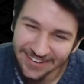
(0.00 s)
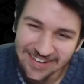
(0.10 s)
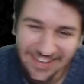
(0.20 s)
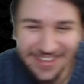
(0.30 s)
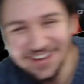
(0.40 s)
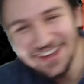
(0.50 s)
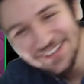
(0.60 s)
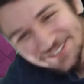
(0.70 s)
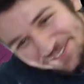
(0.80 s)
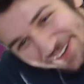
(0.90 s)
Thank you
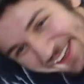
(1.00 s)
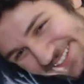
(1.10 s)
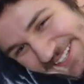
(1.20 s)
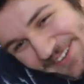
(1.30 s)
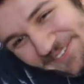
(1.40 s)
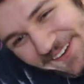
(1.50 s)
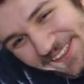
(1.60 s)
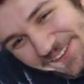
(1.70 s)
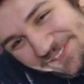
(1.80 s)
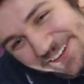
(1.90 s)
guys so much. I'll see you in one of
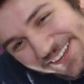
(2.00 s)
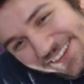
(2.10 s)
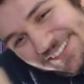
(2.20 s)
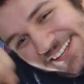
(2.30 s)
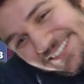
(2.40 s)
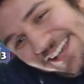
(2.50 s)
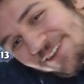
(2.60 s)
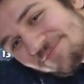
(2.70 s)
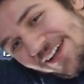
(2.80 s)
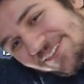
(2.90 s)
those videos. Let's get
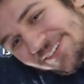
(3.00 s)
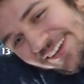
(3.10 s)
it, baby.